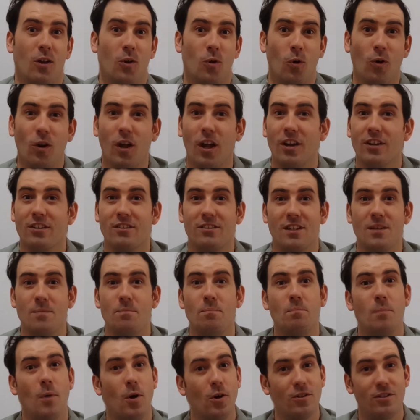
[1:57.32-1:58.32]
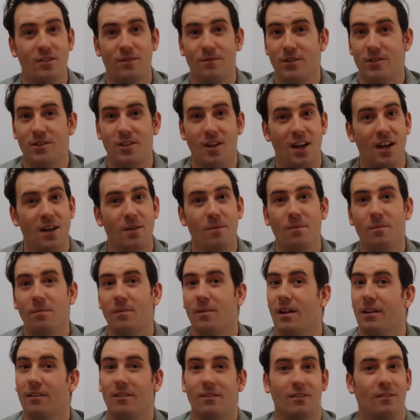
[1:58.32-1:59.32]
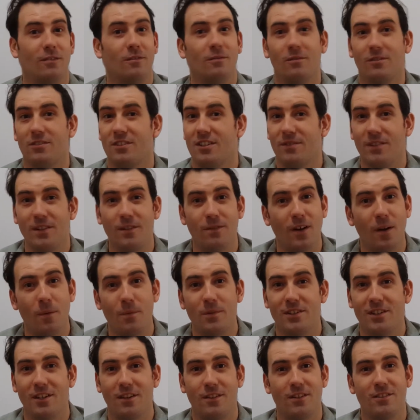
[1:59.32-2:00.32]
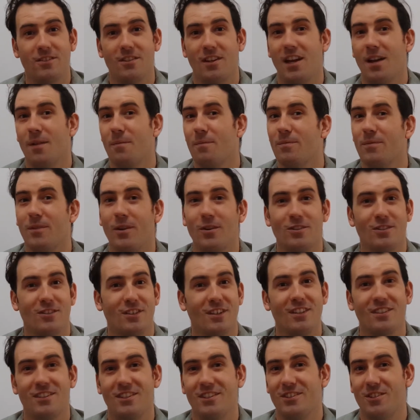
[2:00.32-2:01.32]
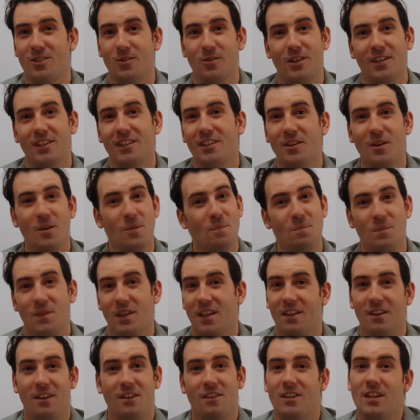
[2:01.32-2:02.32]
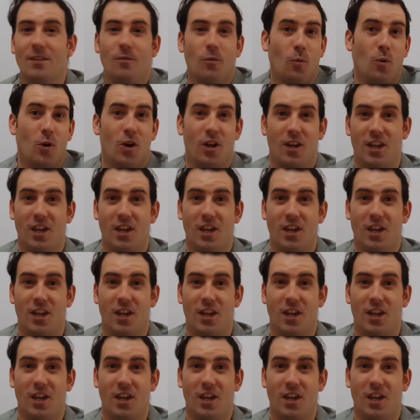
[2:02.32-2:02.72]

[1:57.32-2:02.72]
in all honesty, most of the time, 75% of the time, those things he's doing never